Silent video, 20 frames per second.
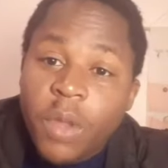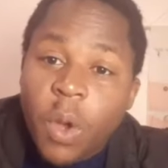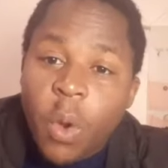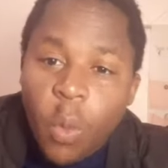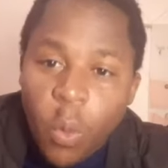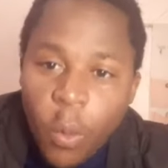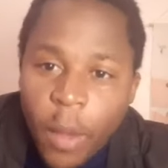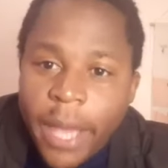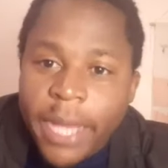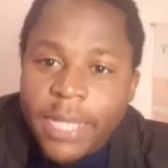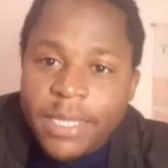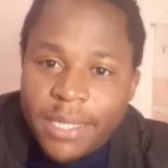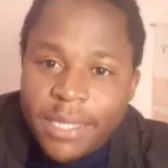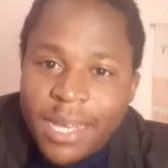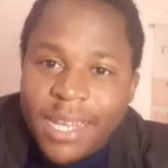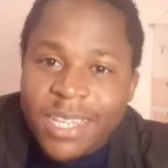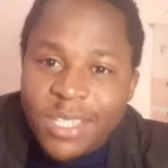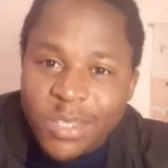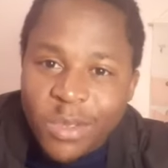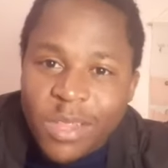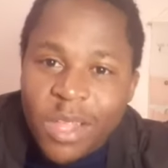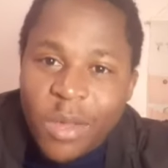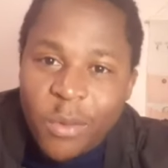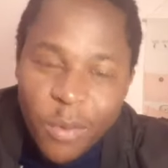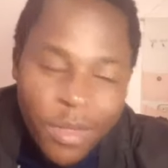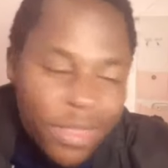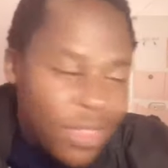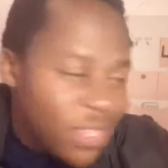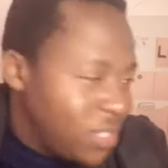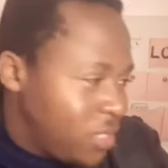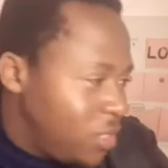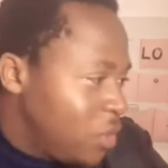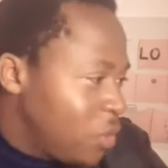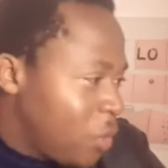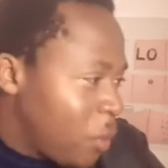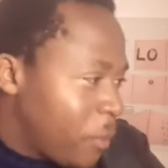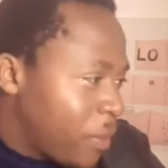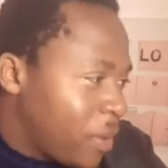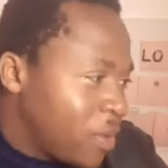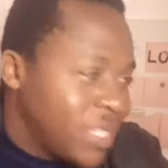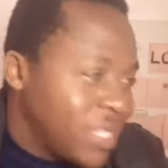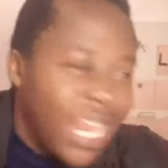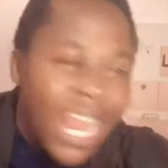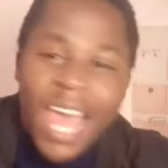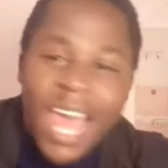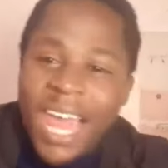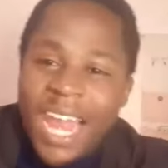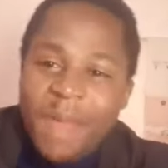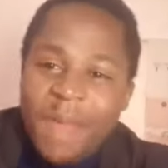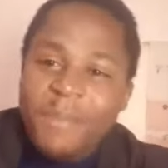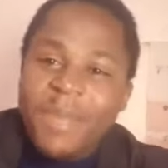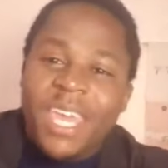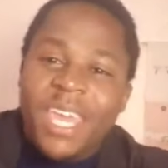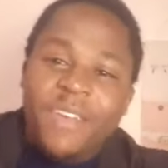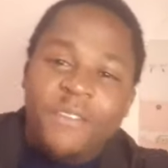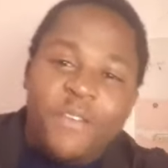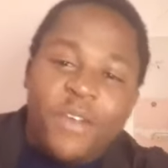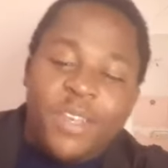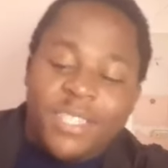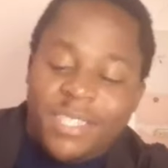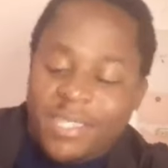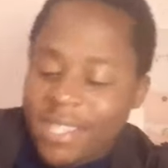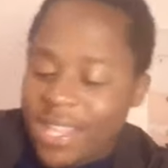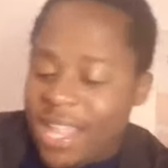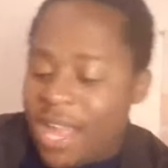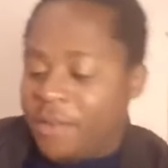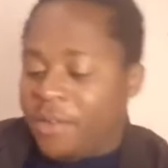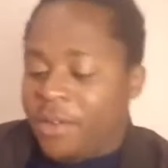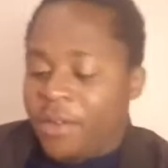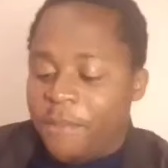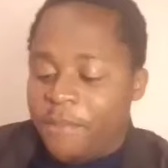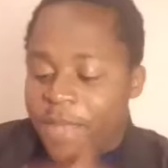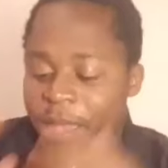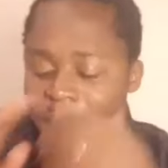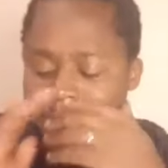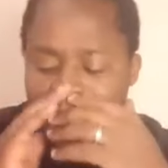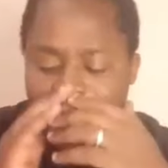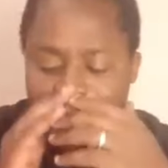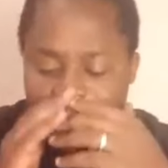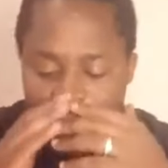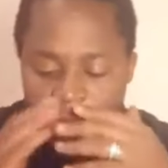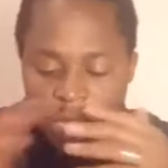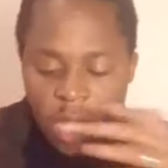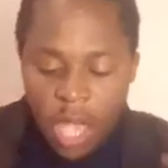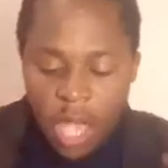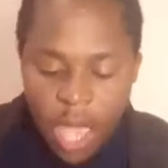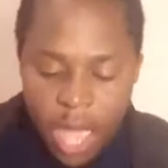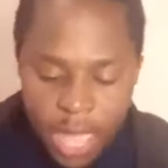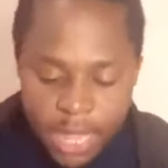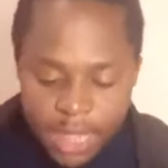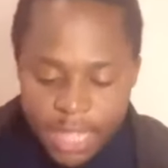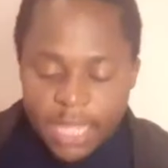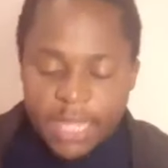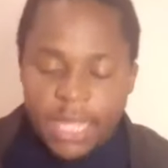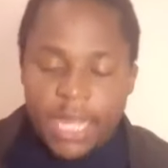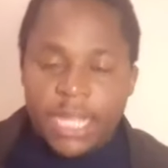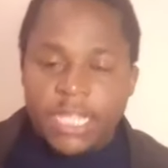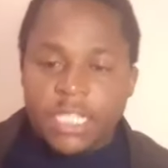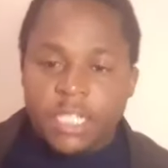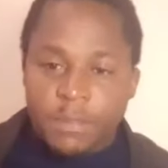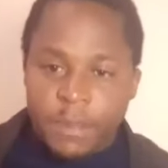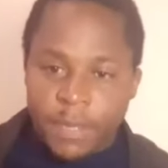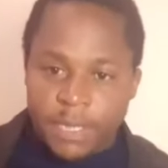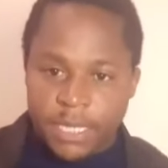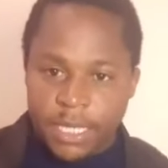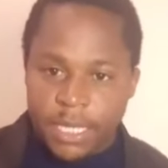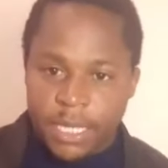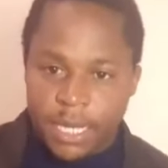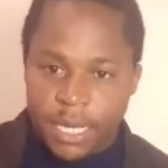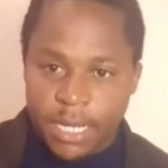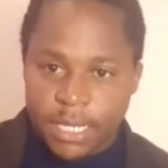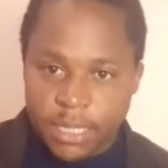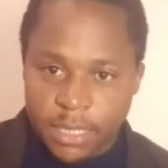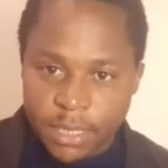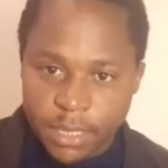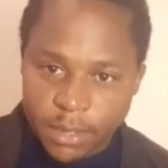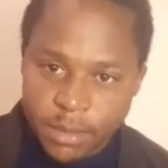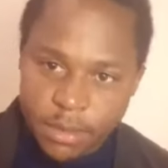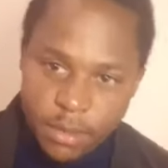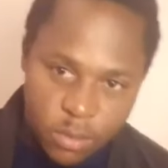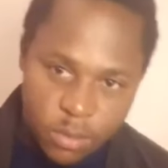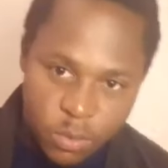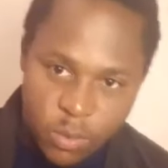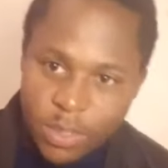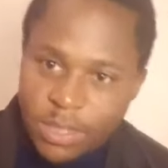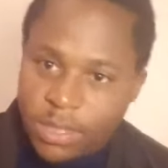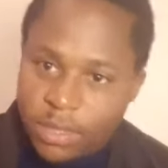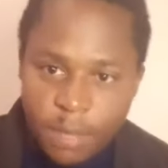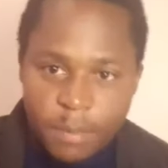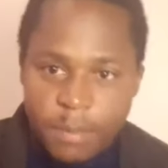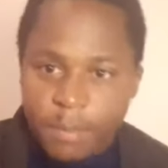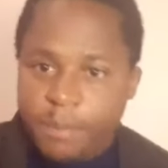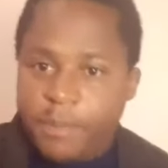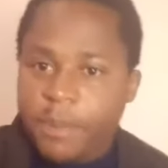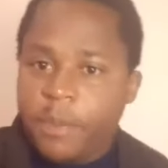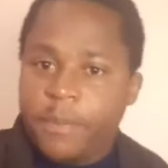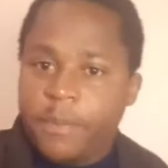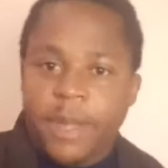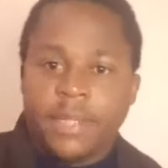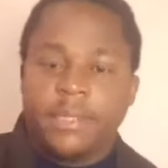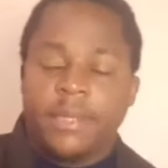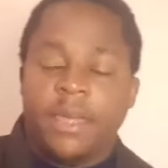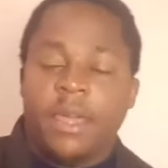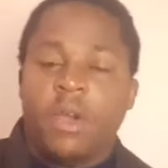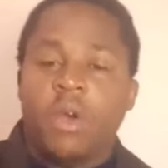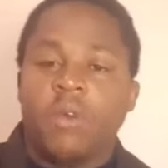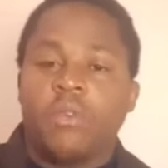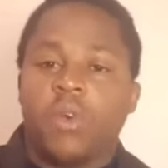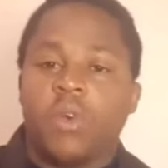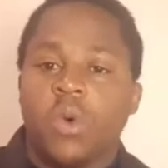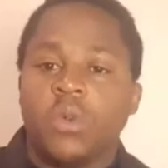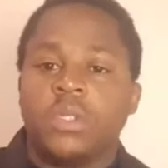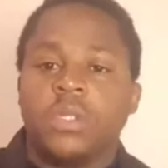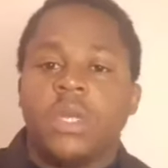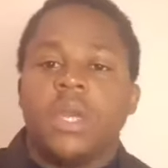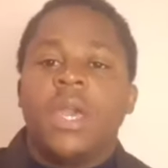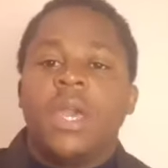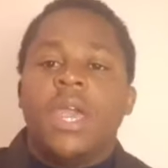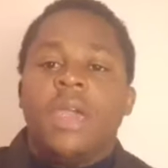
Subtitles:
Who exactly is going to win this Euro? Because let me give you a scenario. Imagine Netherlands beat England. What some people are saying, of course.